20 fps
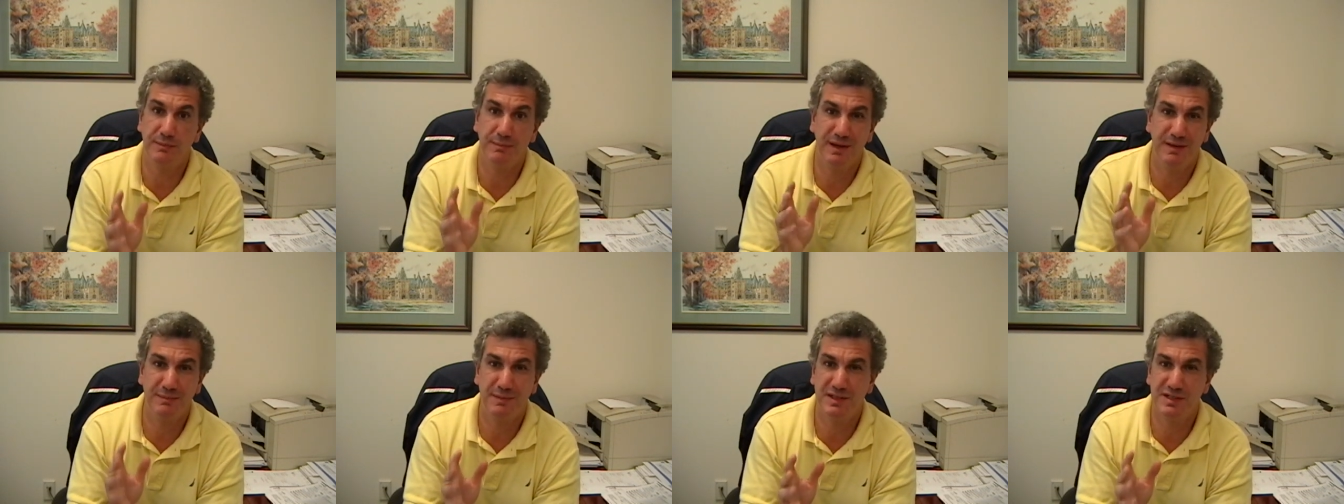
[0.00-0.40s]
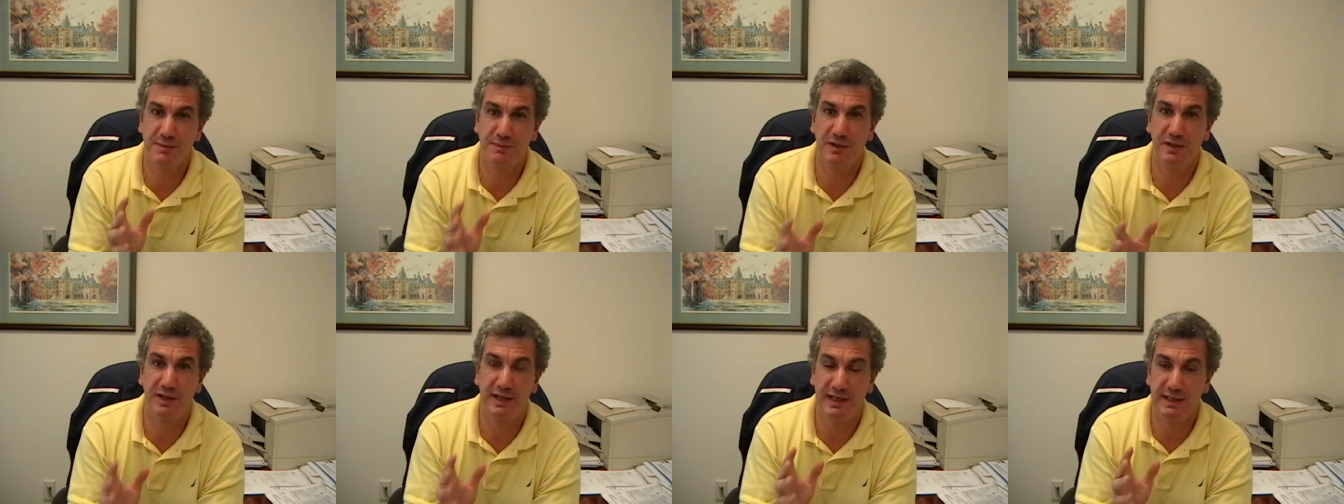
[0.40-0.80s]
It might be
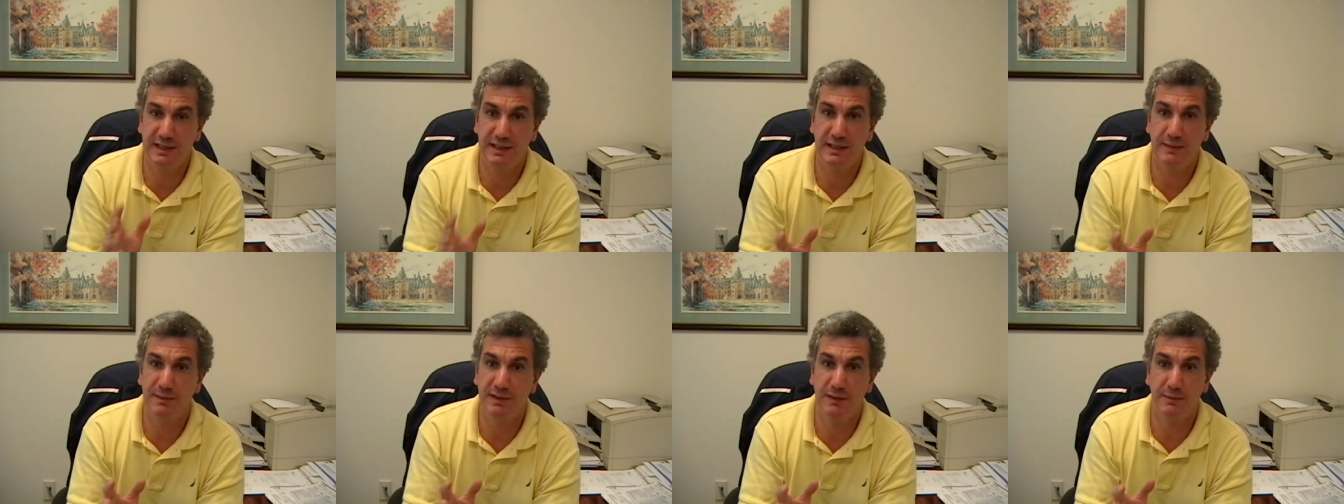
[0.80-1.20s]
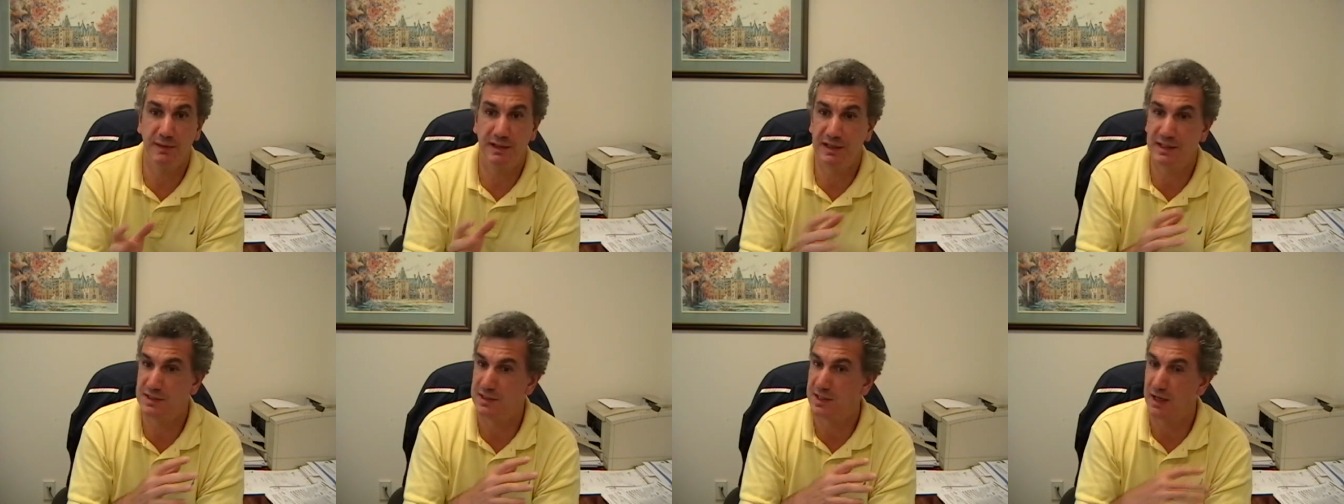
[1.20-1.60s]
something like anemia,
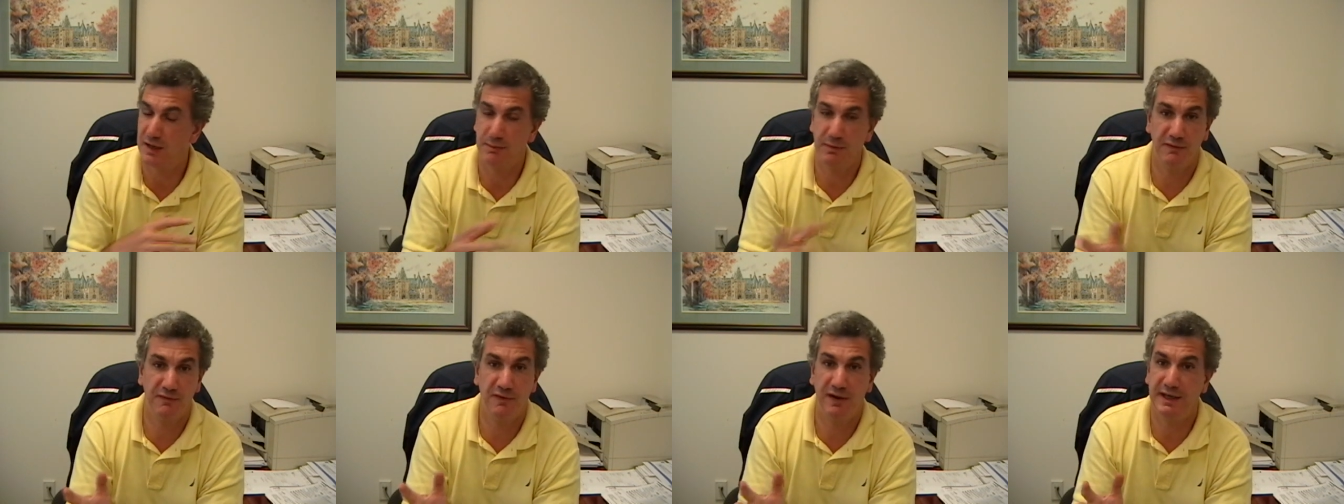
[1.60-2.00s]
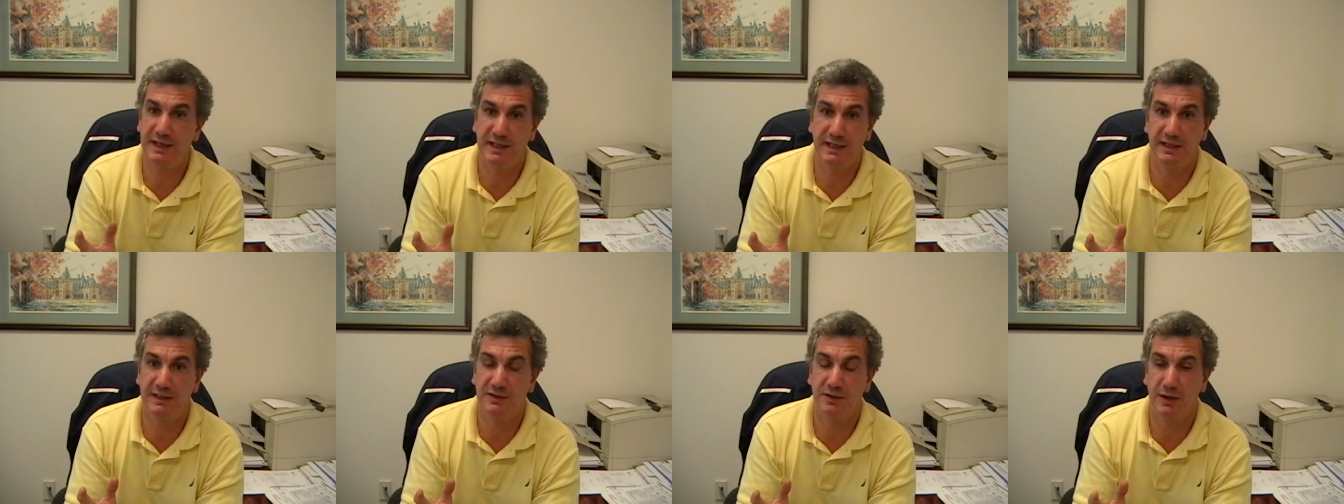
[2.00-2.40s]
but he's not going to be
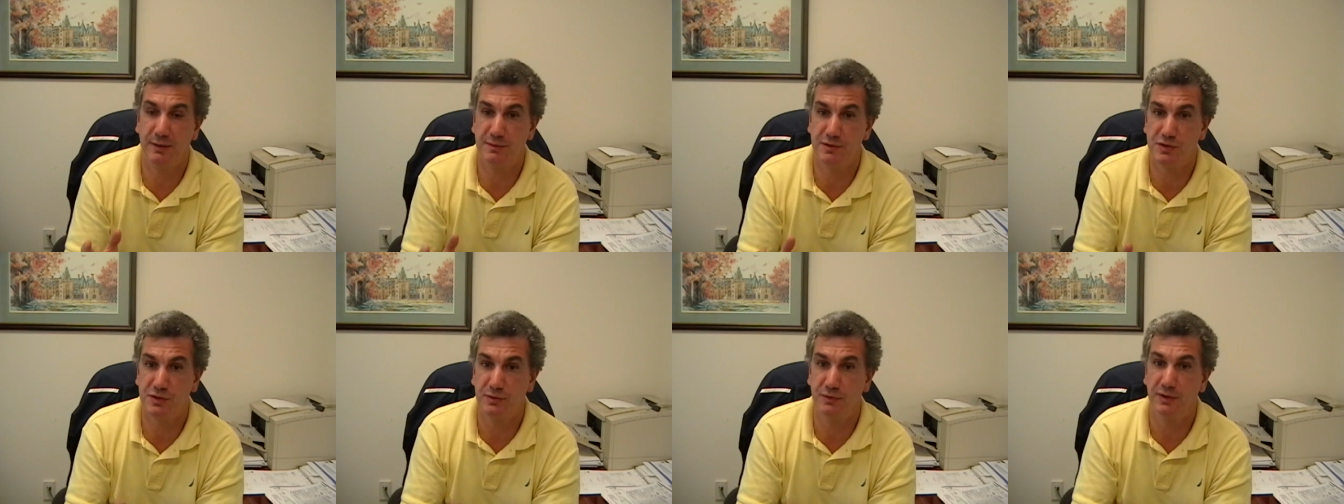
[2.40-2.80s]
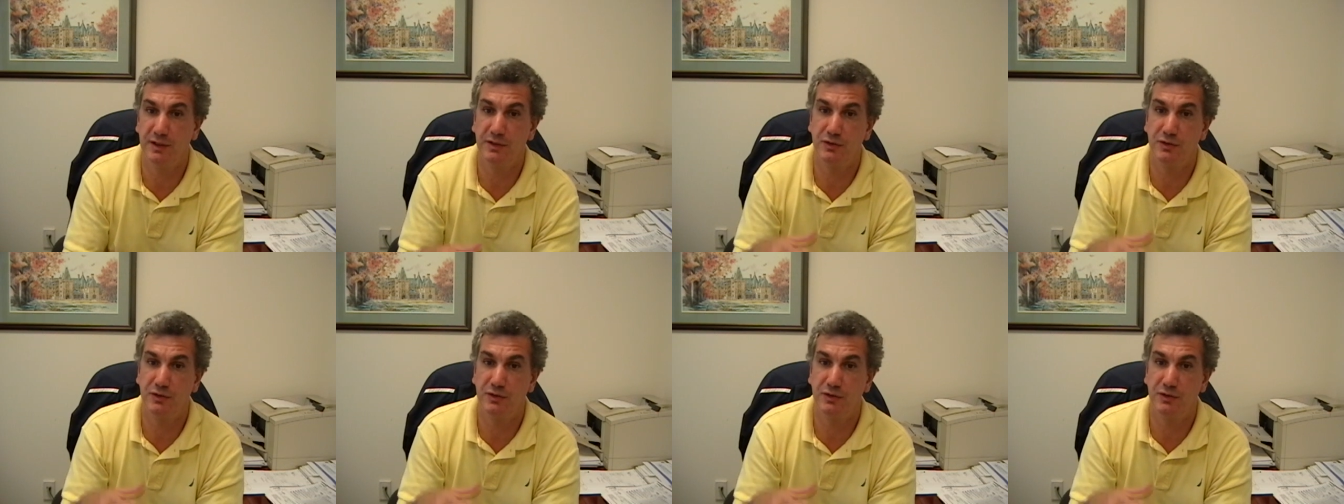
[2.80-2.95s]
fighting anytime soon.